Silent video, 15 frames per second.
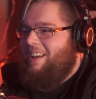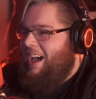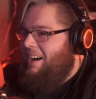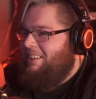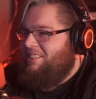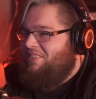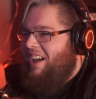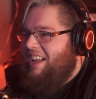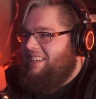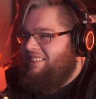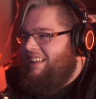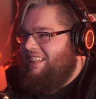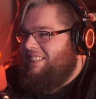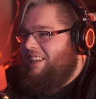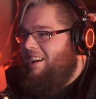I was fine till
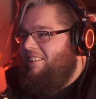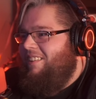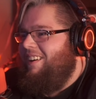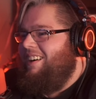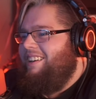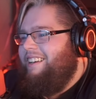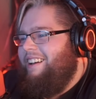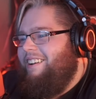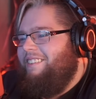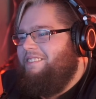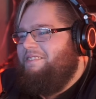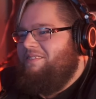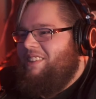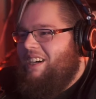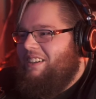I saw her. Nope.
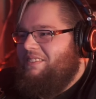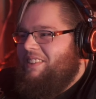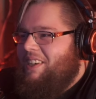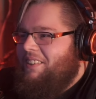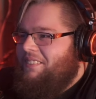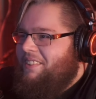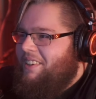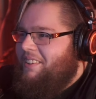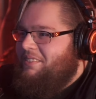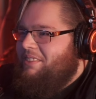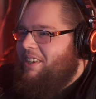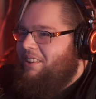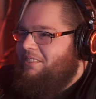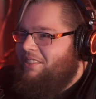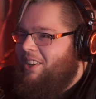Nope. Nope. Nope.
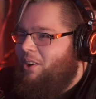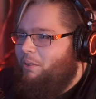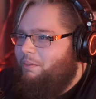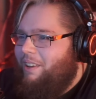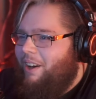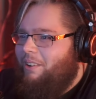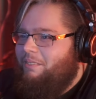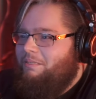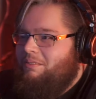Nope. Nope. Nope.